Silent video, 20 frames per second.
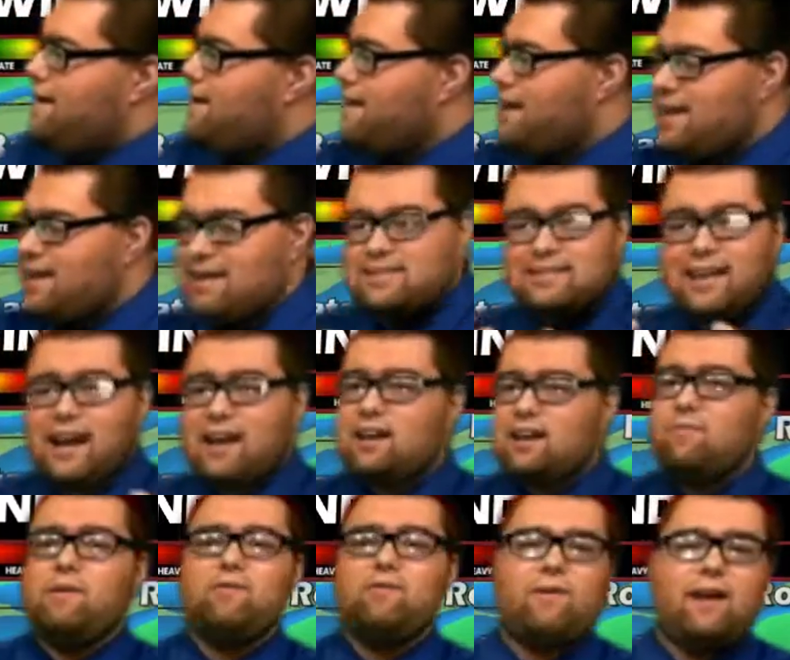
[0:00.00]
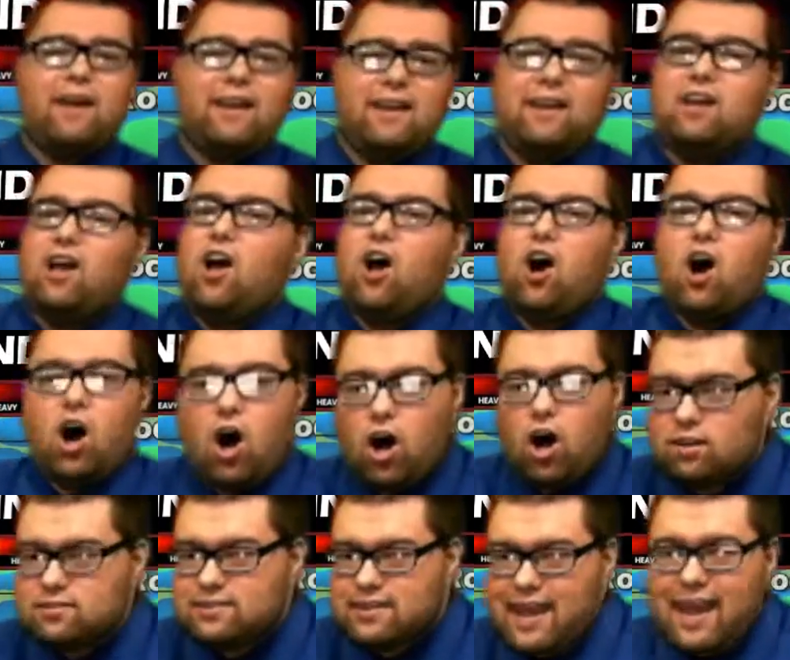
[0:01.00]
And again, it's not going to be raining
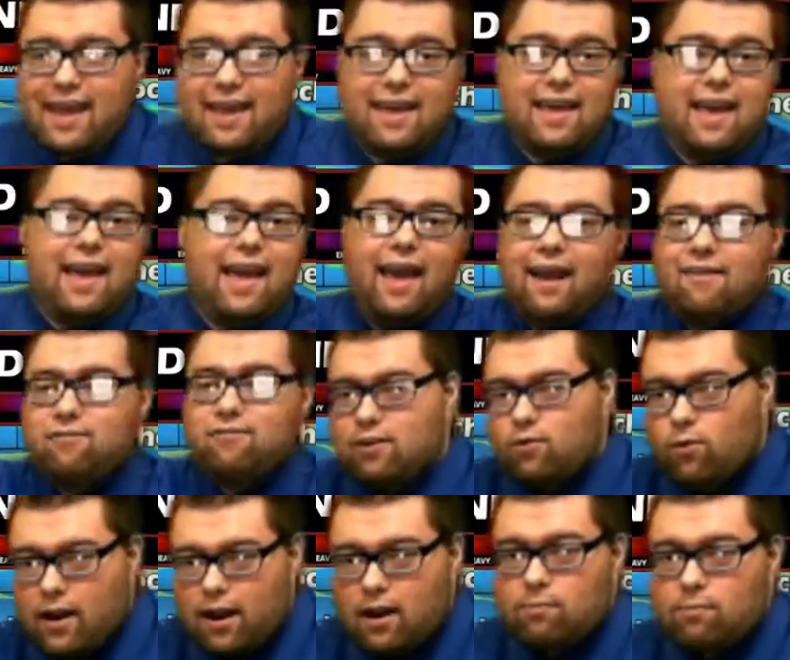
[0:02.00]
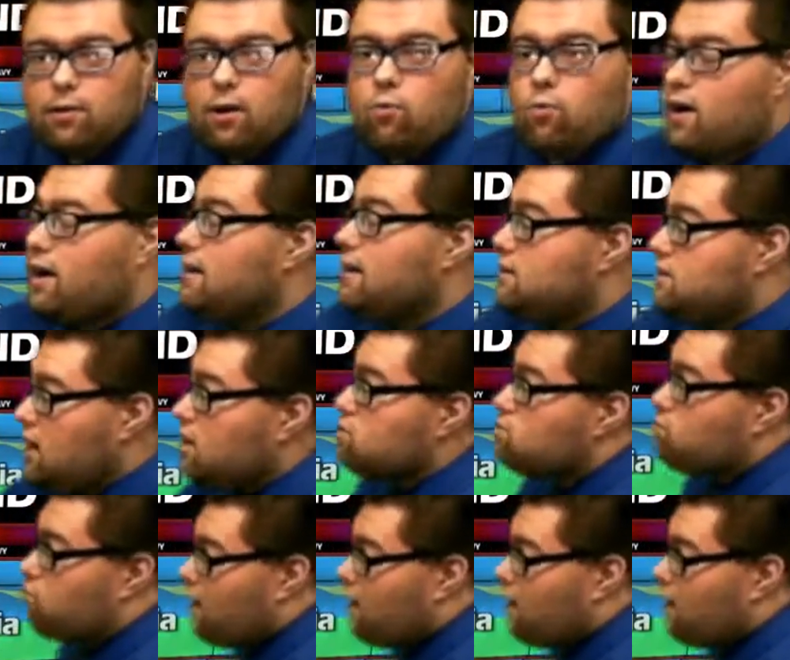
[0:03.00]
all day everywhere, but where it does